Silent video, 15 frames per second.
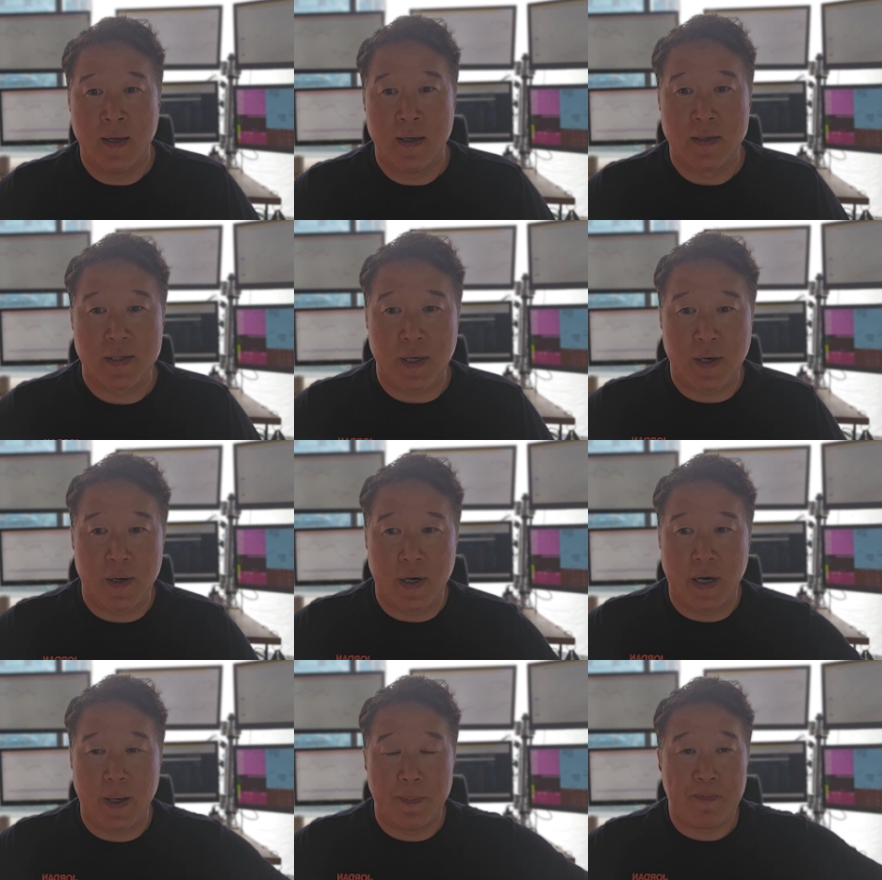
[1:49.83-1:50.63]

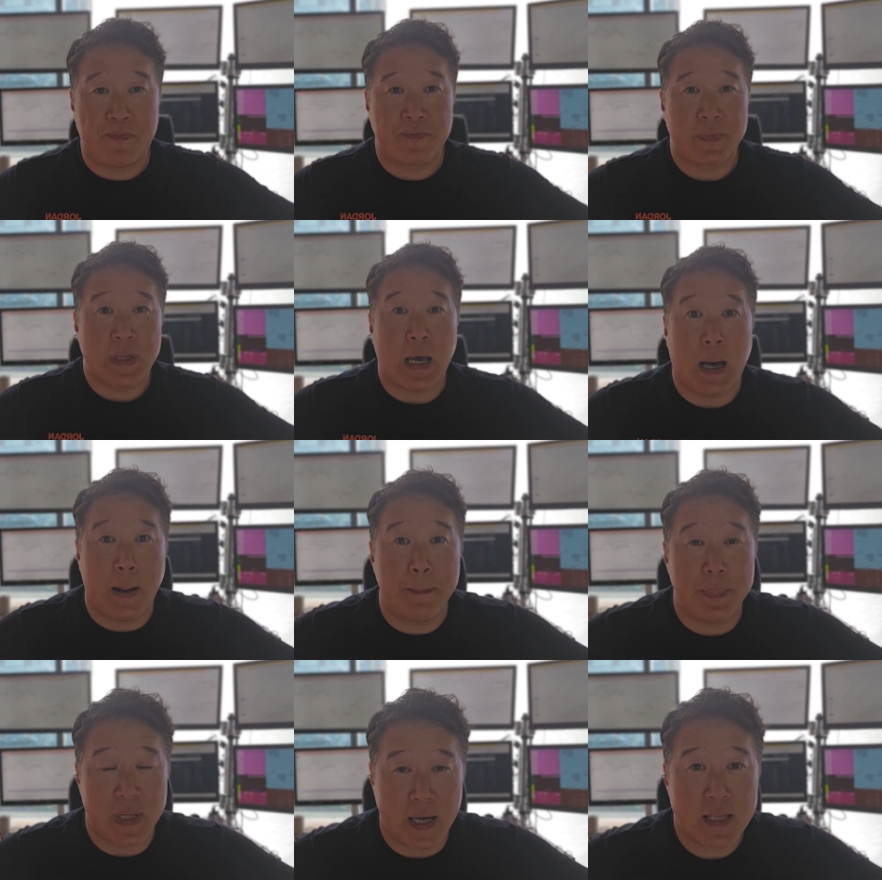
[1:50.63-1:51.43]
so yeah
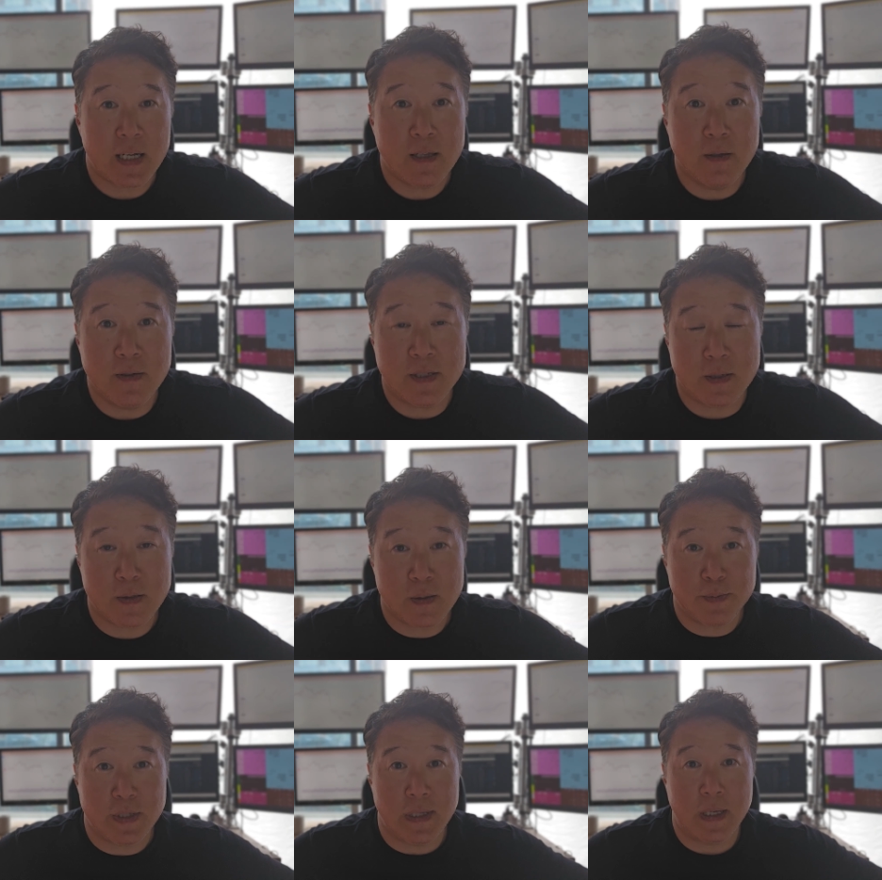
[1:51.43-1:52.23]
plan on losing
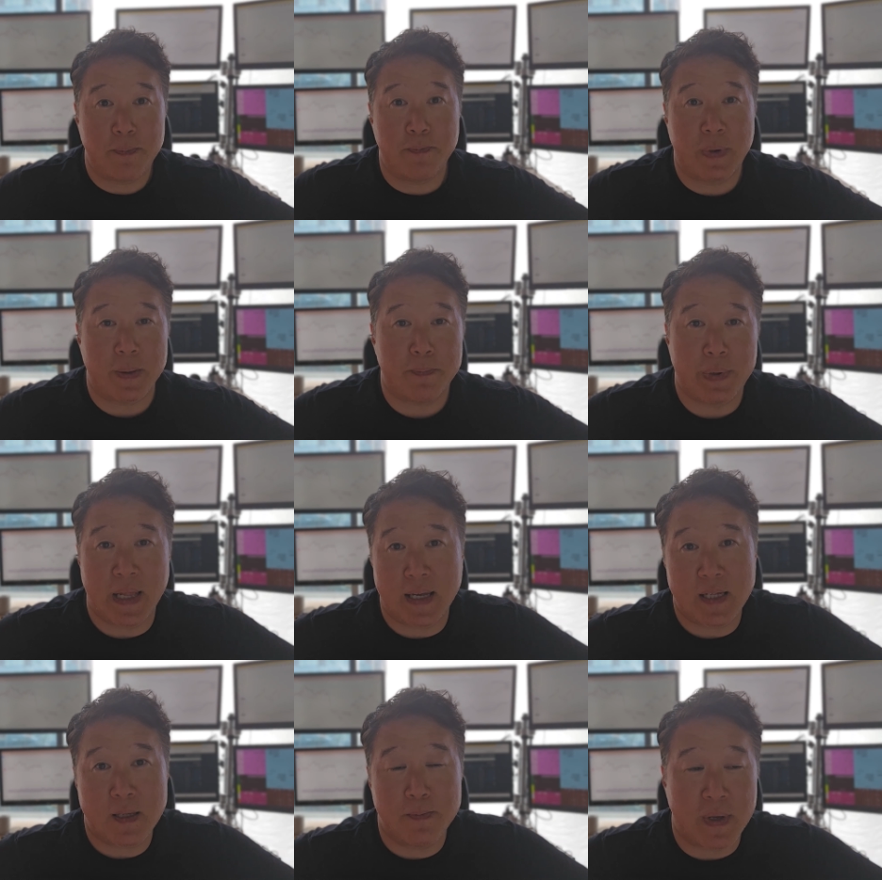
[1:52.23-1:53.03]
some sleep but
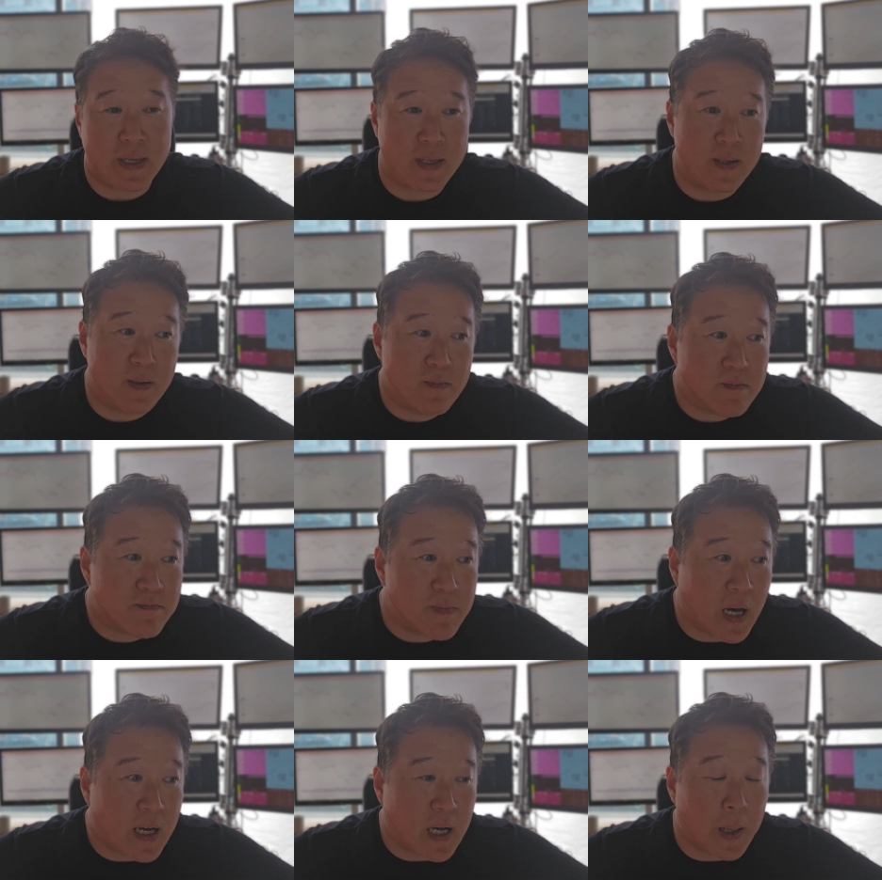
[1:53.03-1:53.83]
plan on making
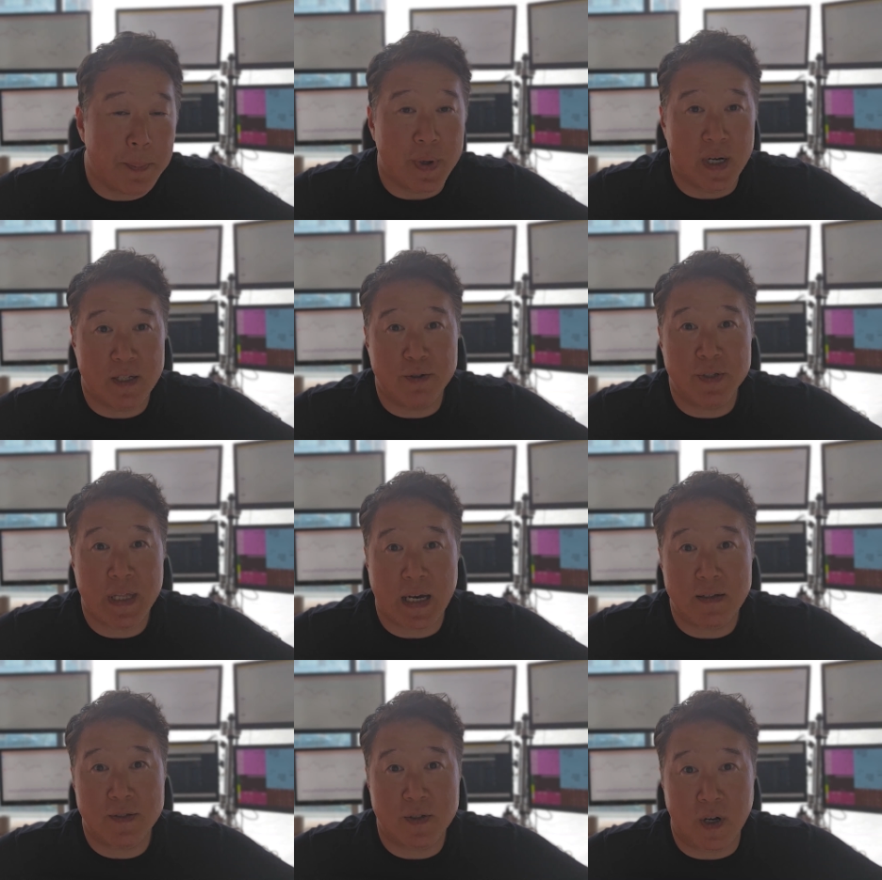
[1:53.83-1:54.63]
a couple hundred
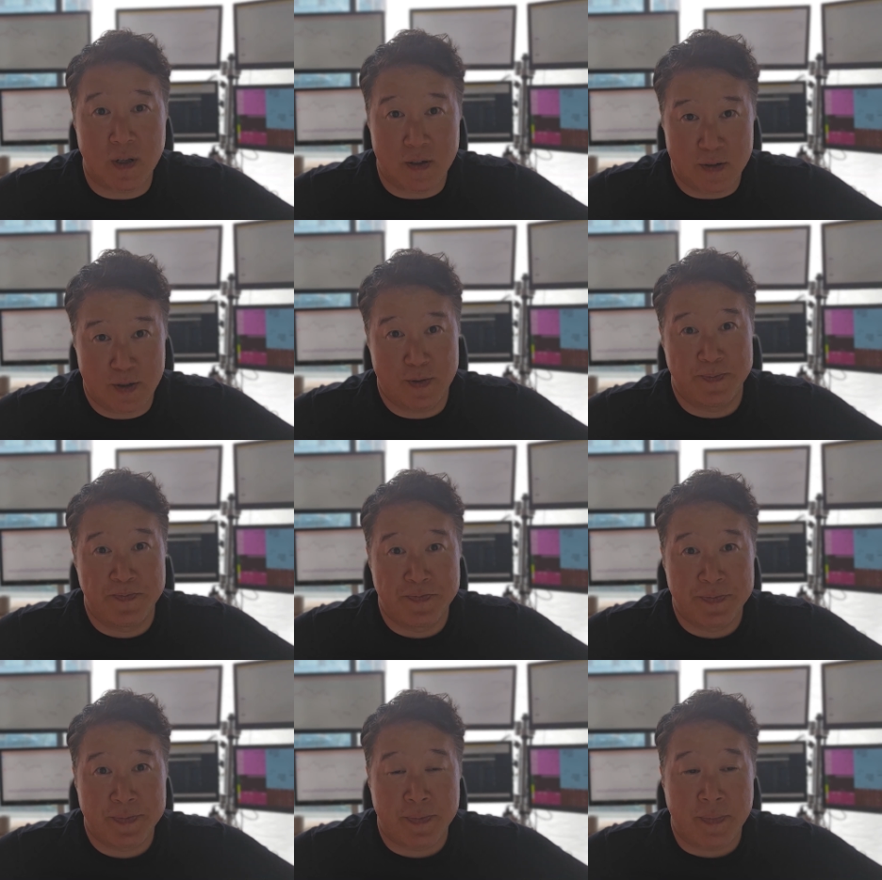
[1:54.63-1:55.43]
thousand dollars
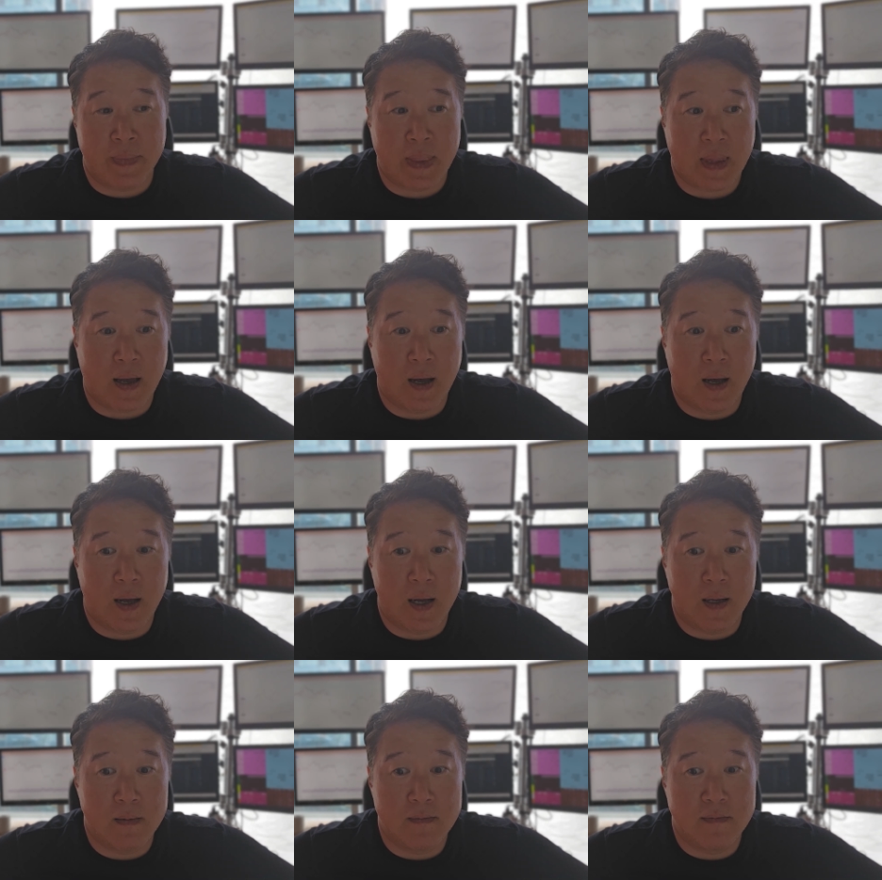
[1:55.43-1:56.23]

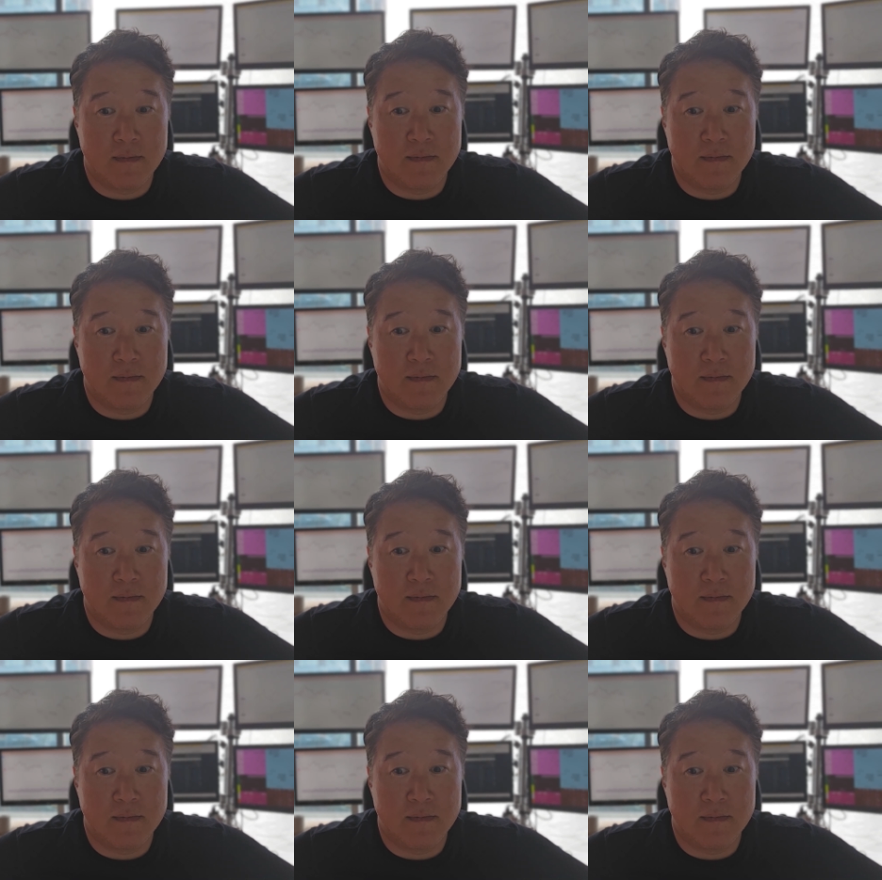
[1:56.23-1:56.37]
uh,